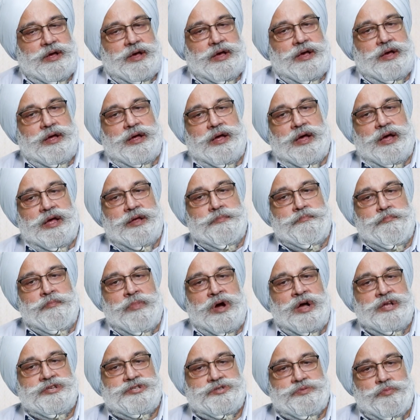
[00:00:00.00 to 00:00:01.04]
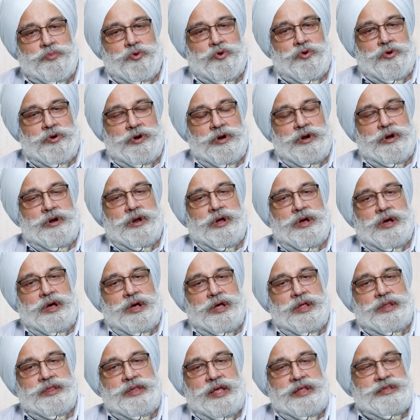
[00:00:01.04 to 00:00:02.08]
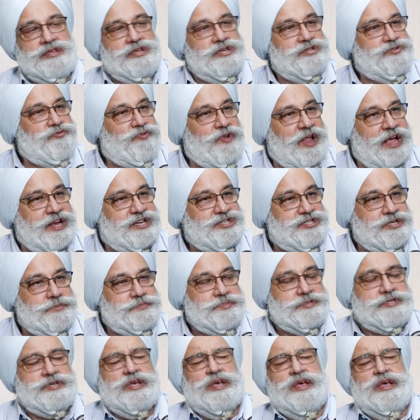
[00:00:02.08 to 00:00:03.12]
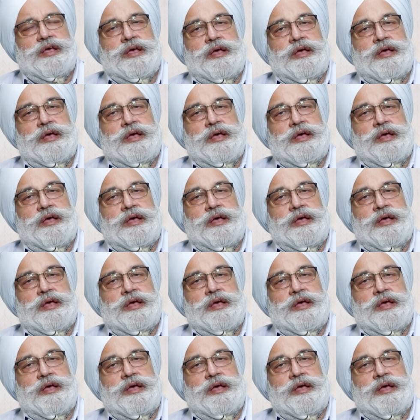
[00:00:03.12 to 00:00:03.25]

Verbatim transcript: uh, are much more uh, than just flagships.